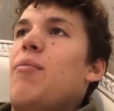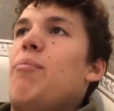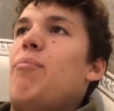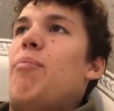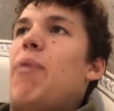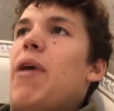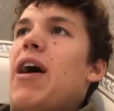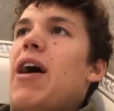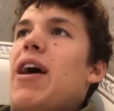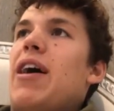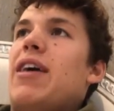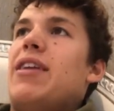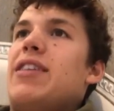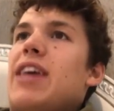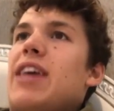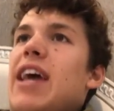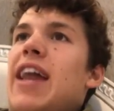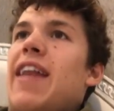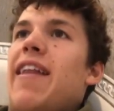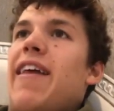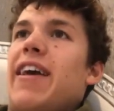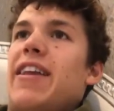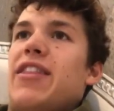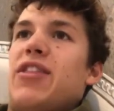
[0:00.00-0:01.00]
but
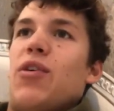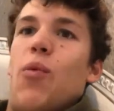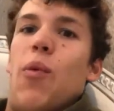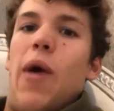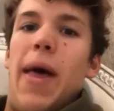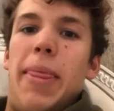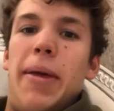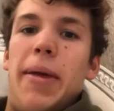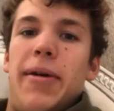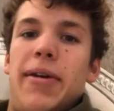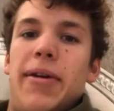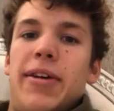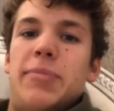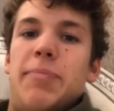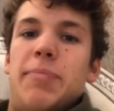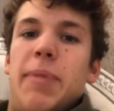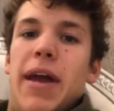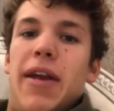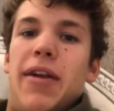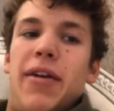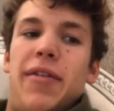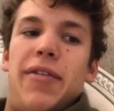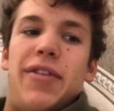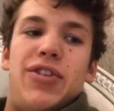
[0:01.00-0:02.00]
and like the weather is
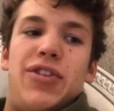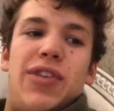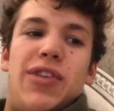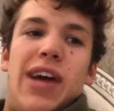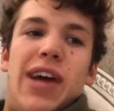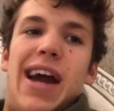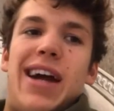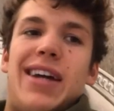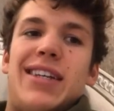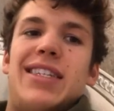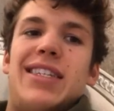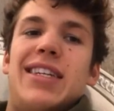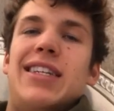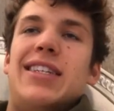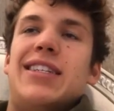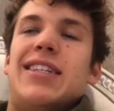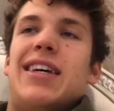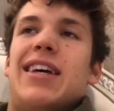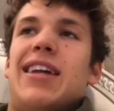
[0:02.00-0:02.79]
better in the track season.